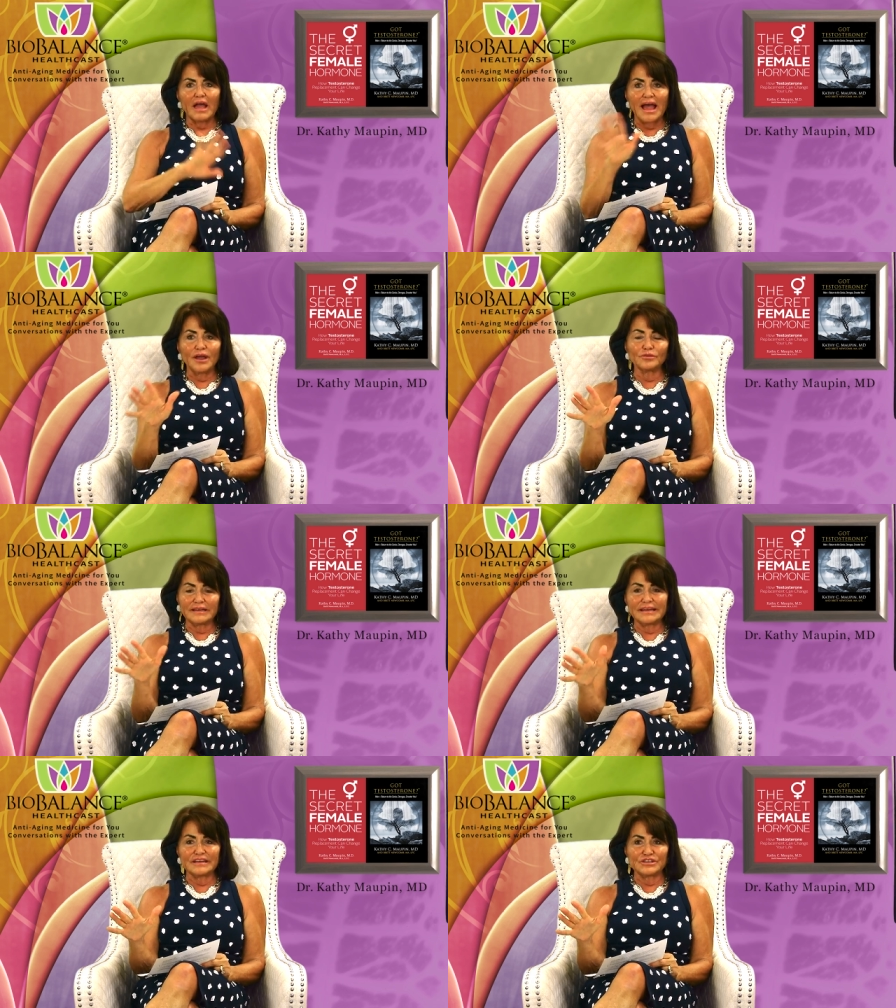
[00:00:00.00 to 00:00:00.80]
I
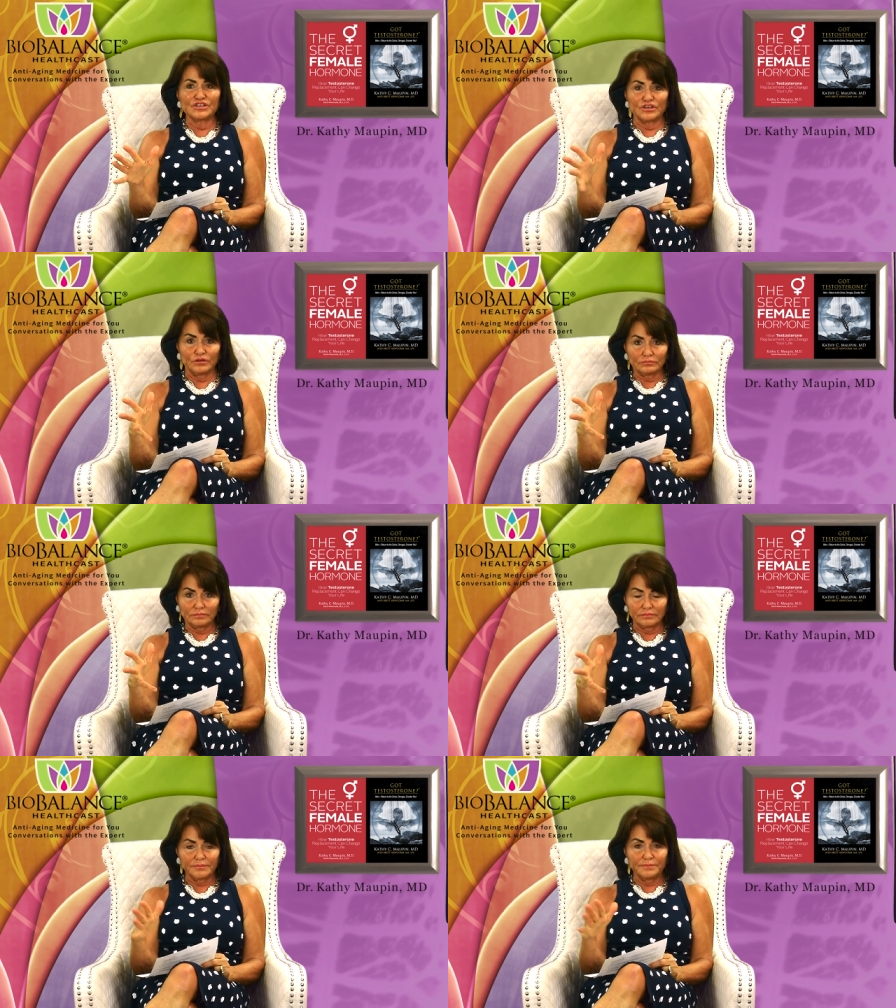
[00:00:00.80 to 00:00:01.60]
only needed two,
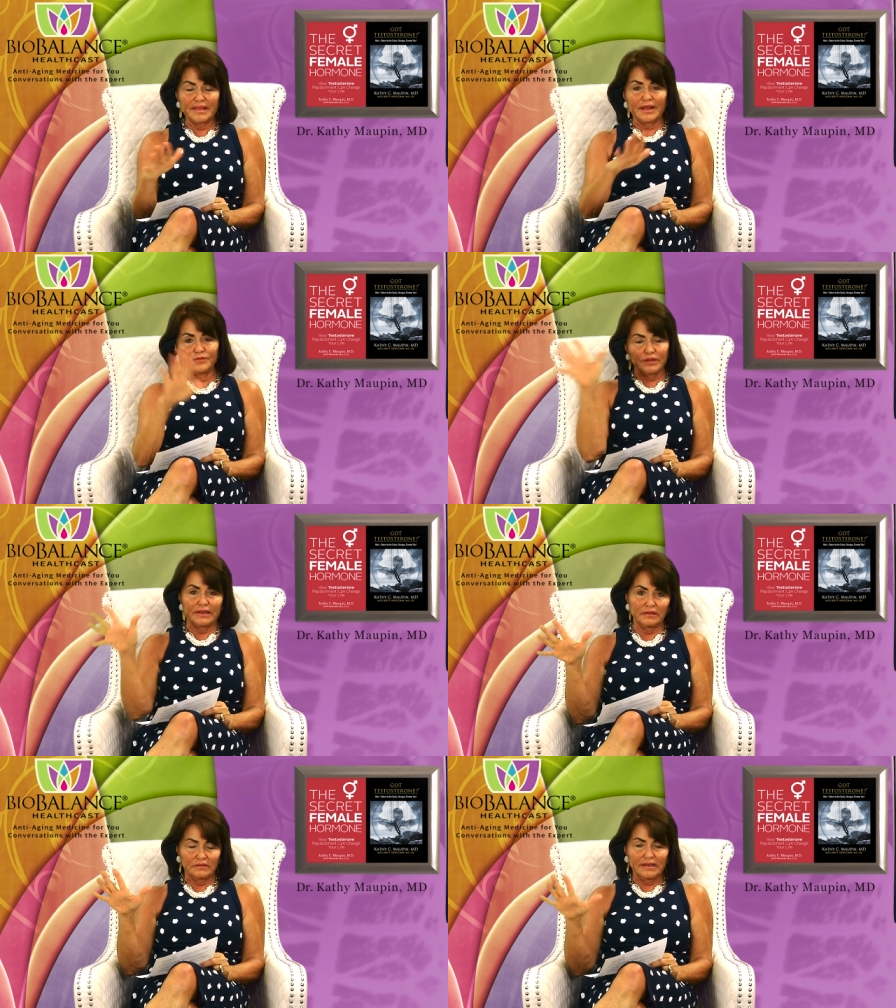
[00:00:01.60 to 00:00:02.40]

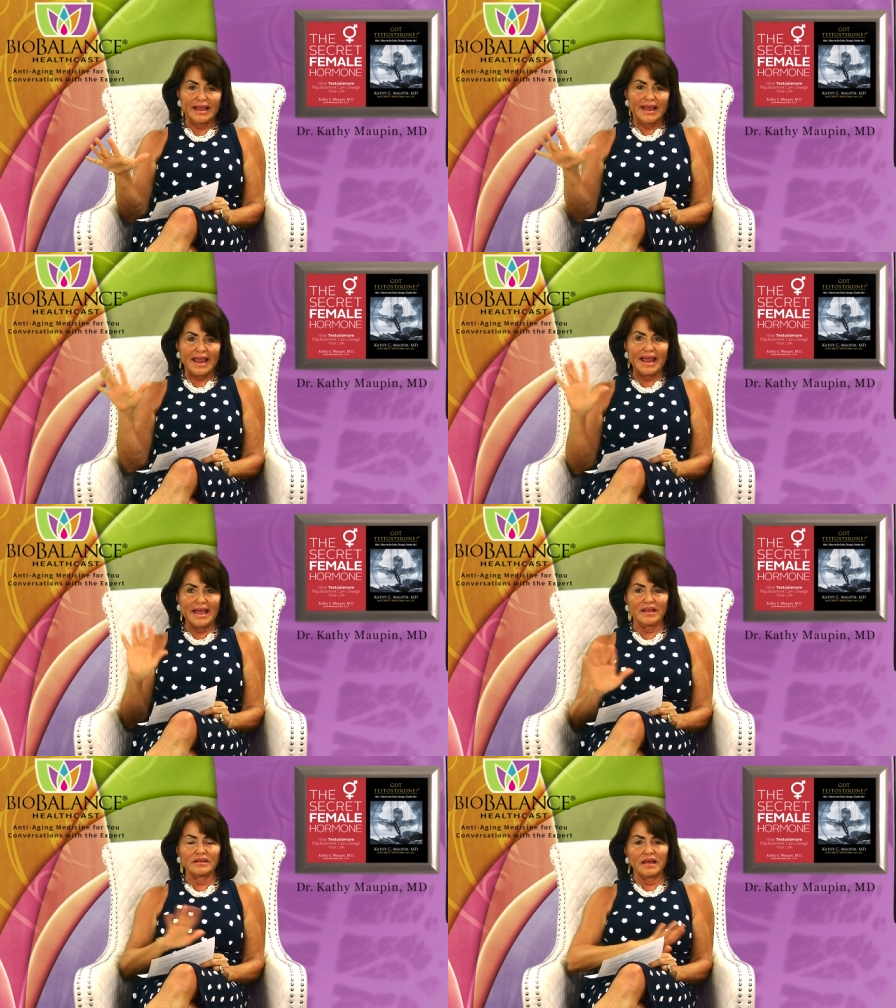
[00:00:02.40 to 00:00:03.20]
thankfully.
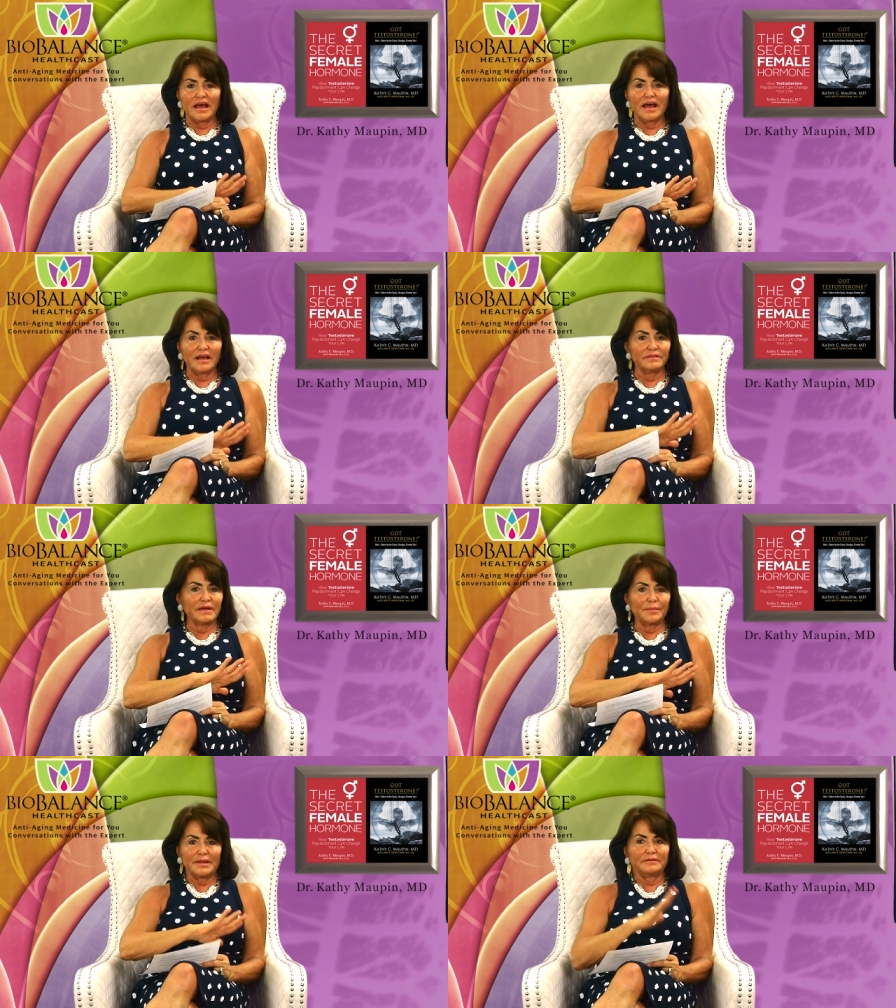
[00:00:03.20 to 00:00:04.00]
And uh,
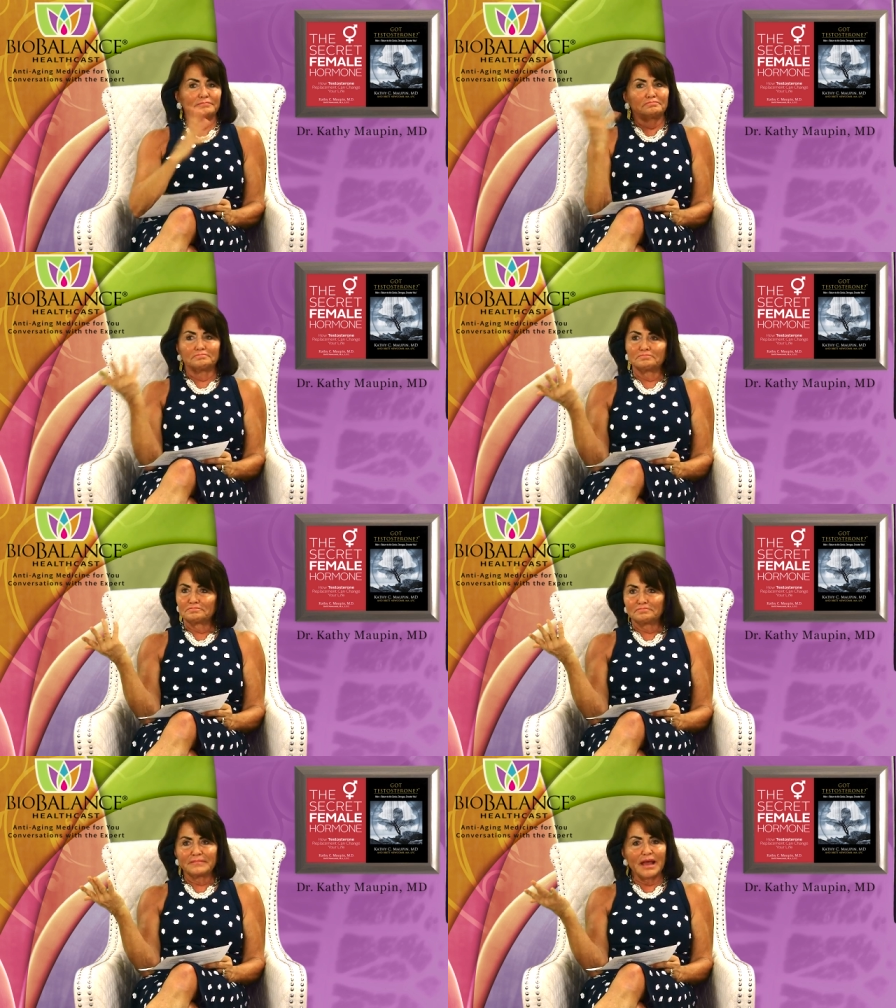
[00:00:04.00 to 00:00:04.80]
I mean,
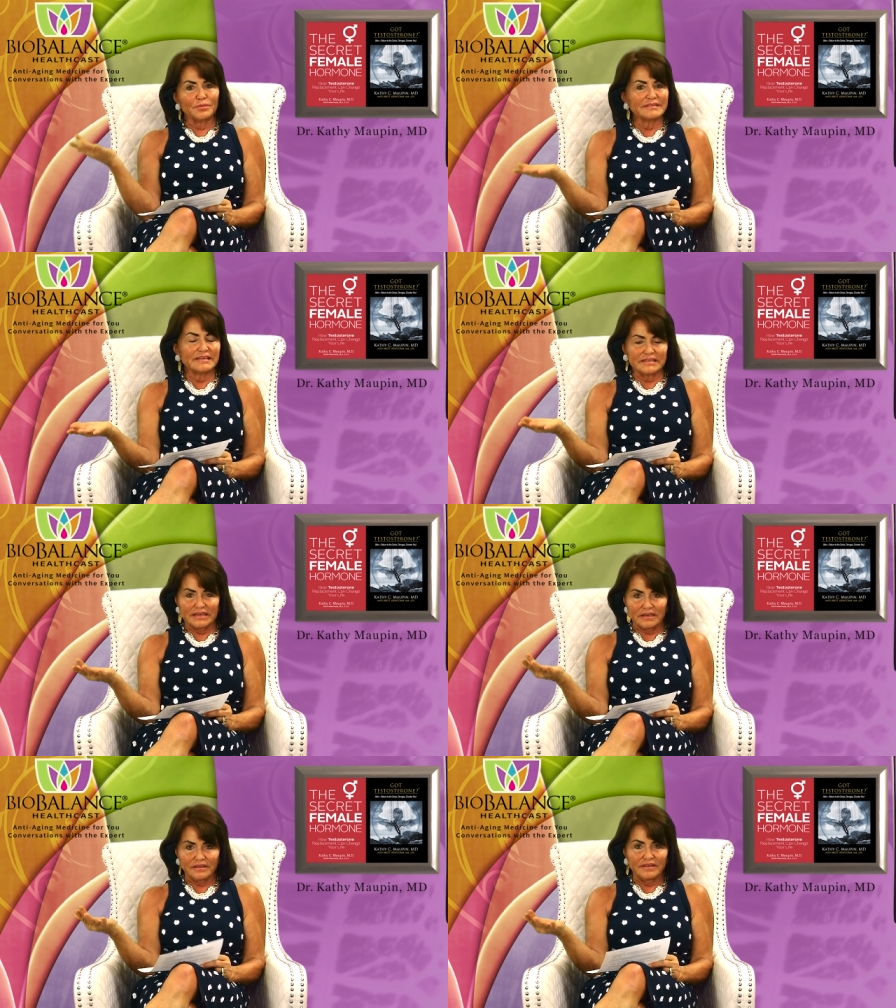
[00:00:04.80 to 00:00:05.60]
that was
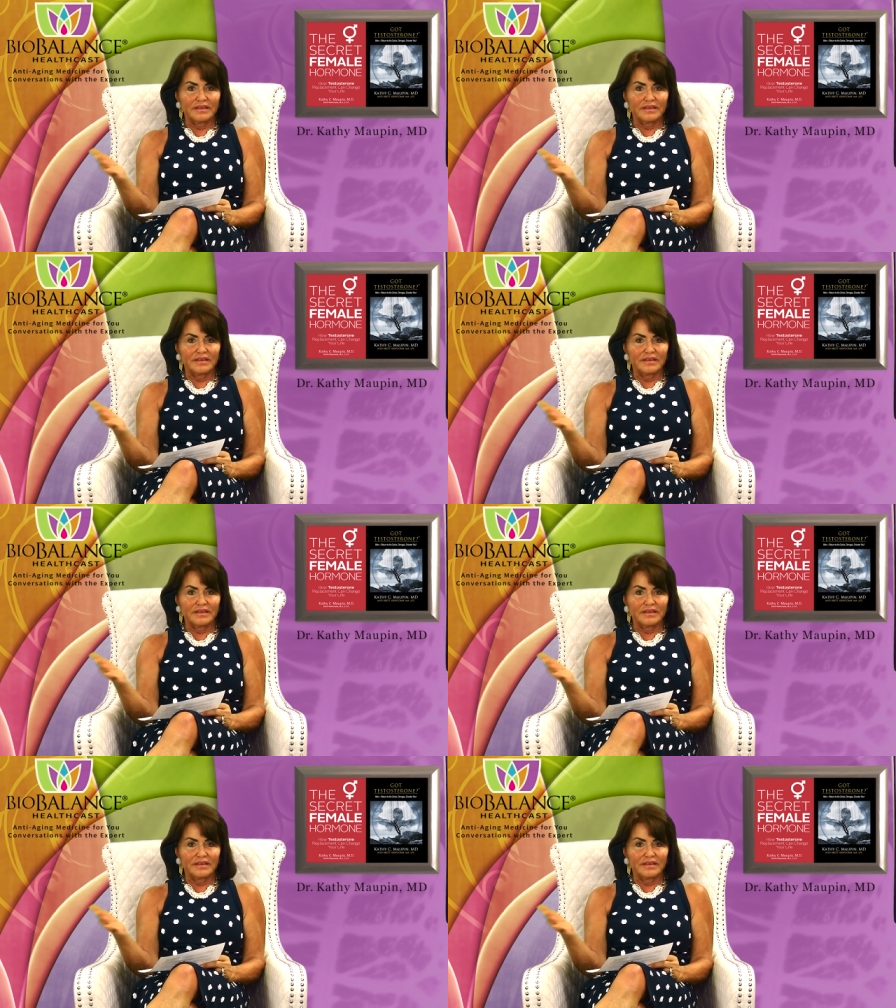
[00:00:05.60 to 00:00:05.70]
easy.